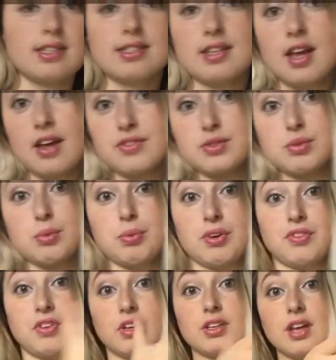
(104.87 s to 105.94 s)
Does not have to be
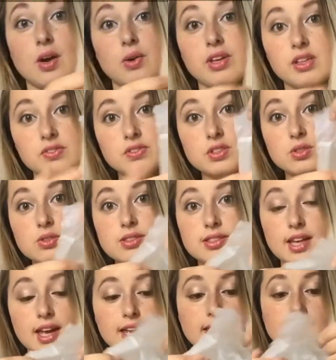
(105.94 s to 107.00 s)
perfect. Now we have two
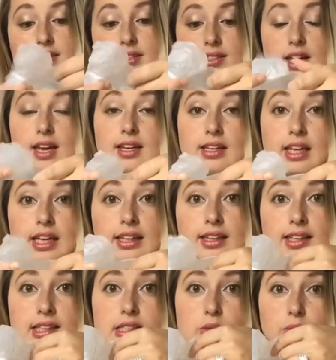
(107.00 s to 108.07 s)
sides kind of
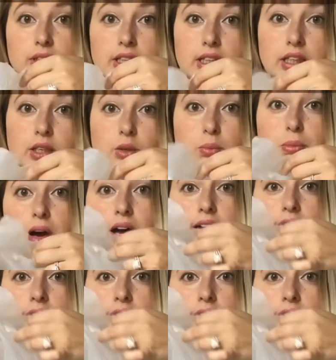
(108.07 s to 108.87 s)
like this with a little